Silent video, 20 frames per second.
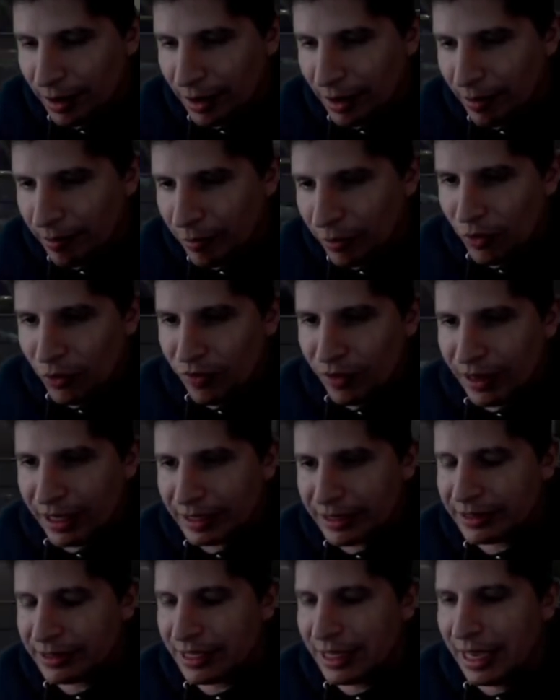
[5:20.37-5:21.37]
move
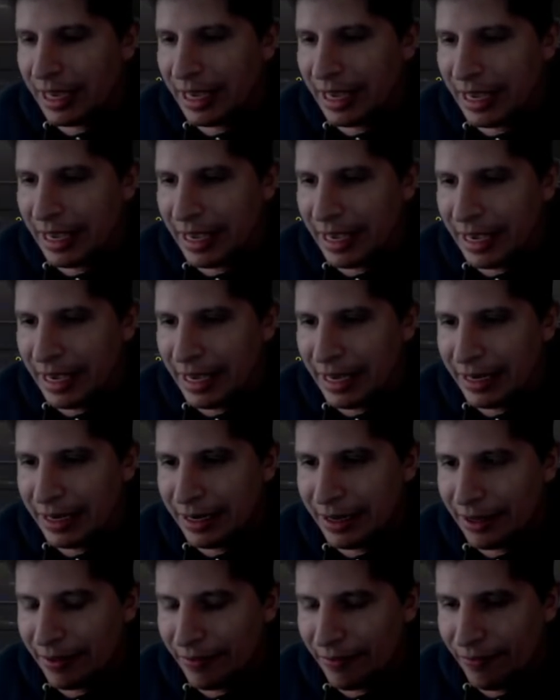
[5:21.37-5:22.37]
list,
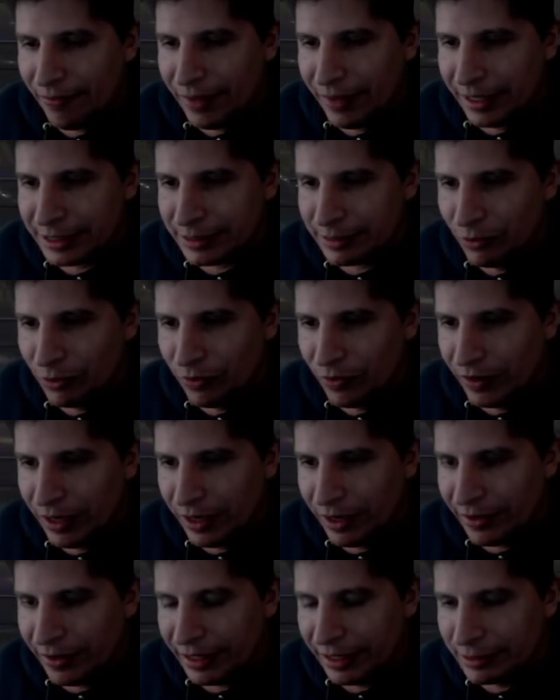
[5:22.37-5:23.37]
and this move
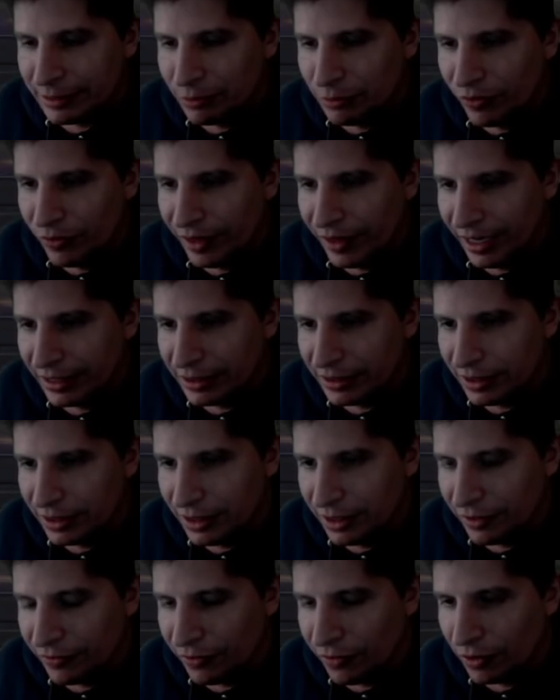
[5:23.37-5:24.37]
here is moving into
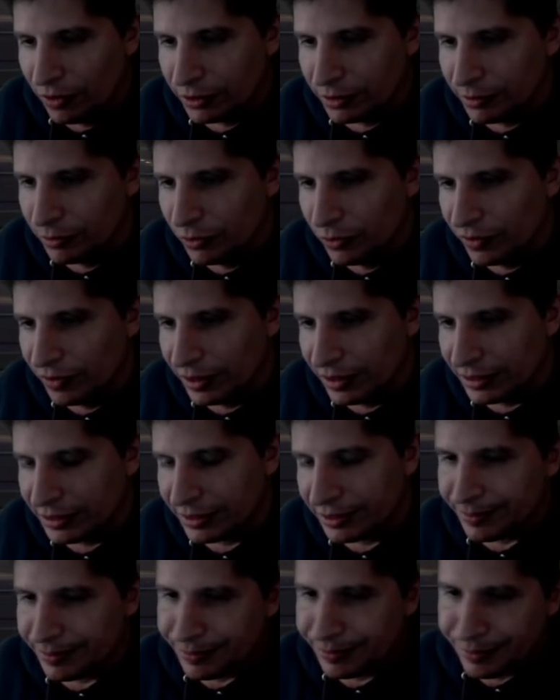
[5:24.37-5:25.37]
the default move list.